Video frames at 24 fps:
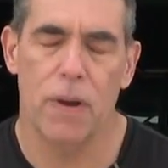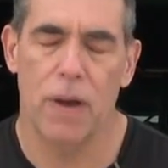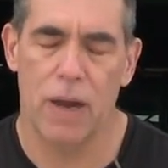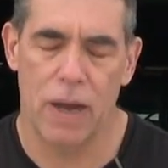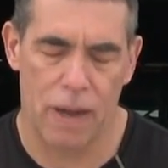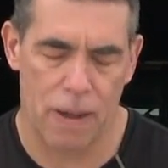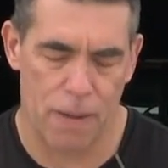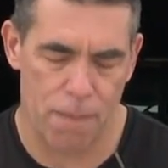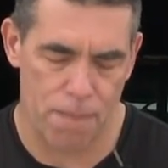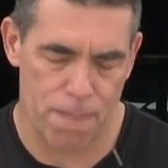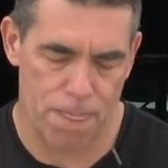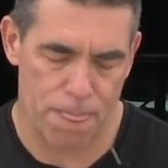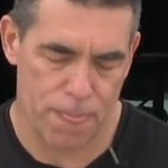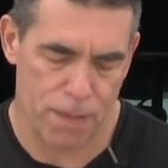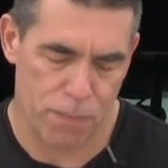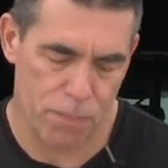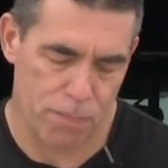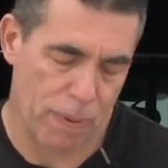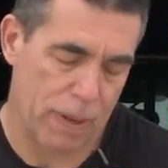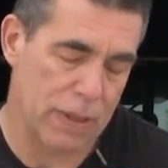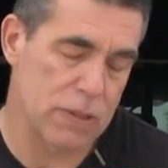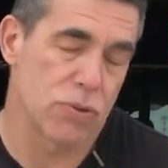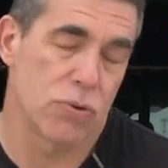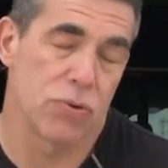um,
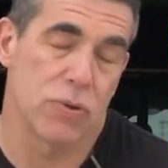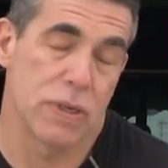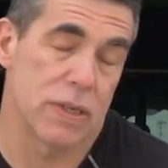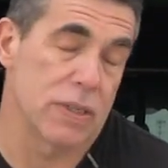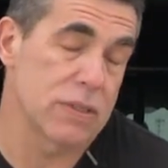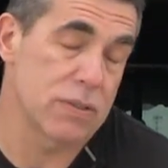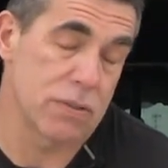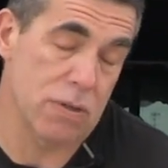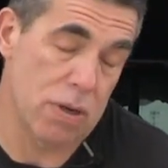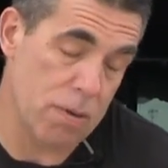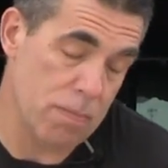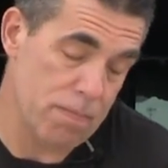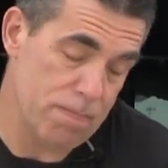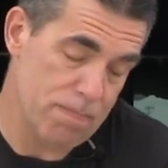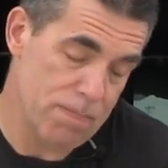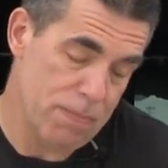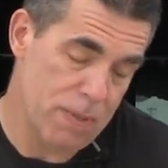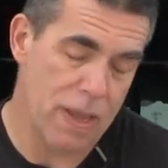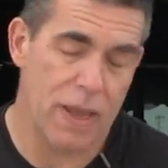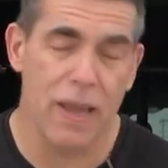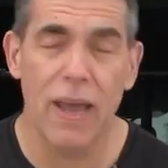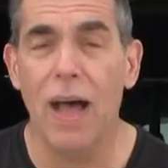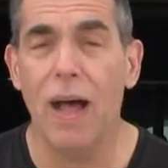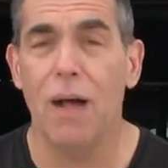by doing it. So
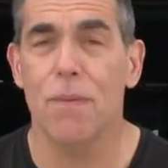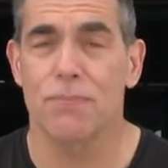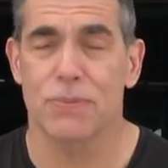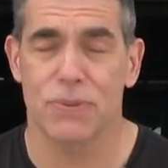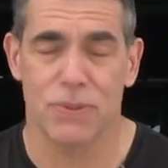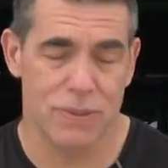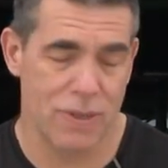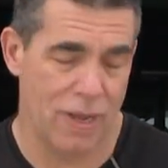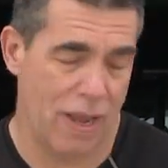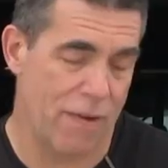it helps.